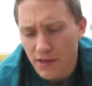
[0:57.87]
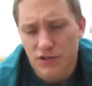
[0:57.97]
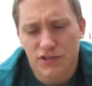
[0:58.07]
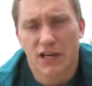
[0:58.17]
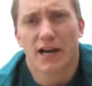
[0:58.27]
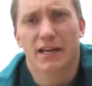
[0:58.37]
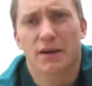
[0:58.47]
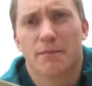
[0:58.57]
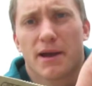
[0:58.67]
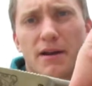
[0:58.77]
Just to kind of
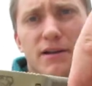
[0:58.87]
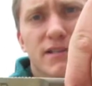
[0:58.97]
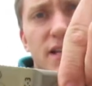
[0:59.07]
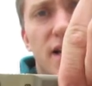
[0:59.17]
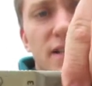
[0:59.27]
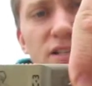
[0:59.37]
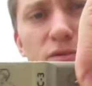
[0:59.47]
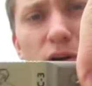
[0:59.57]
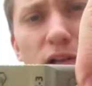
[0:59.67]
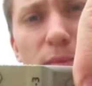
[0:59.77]
compare it in size
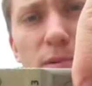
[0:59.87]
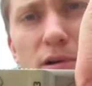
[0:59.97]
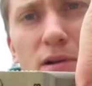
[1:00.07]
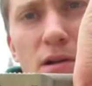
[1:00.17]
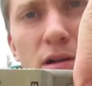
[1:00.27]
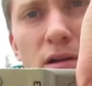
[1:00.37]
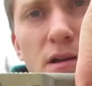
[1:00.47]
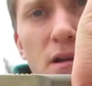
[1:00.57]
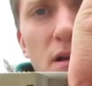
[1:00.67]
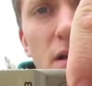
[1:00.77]
to a clipper.
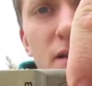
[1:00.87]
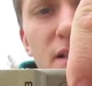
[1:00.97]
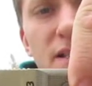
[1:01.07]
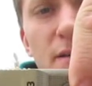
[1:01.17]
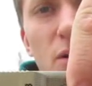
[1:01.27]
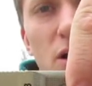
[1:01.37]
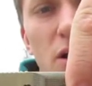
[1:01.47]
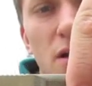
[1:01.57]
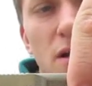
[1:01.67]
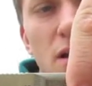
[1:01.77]
Similar.